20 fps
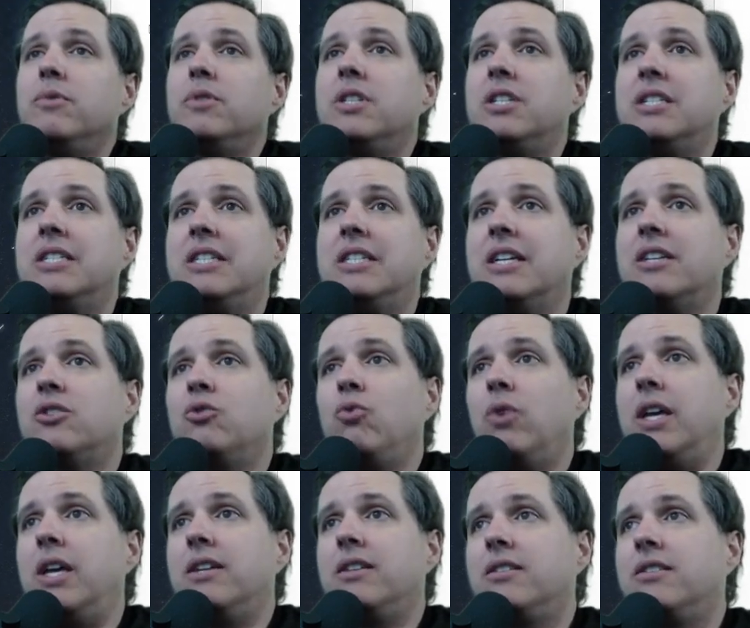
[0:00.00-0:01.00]
6
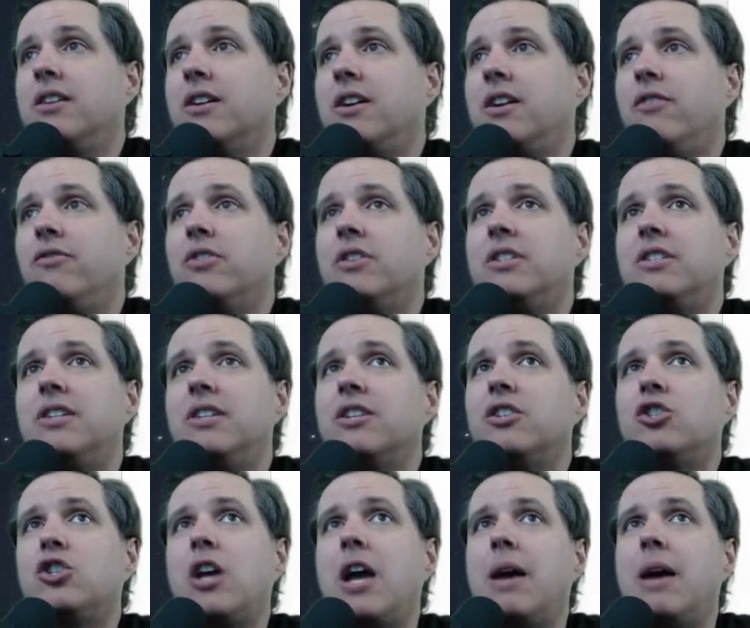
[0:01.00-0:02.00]
weeks to cover
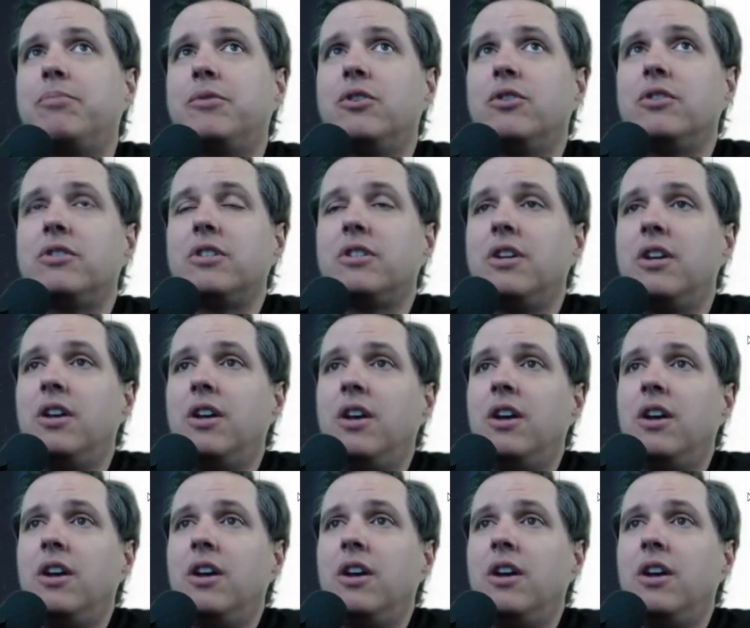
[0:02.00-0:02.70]
6 chapters.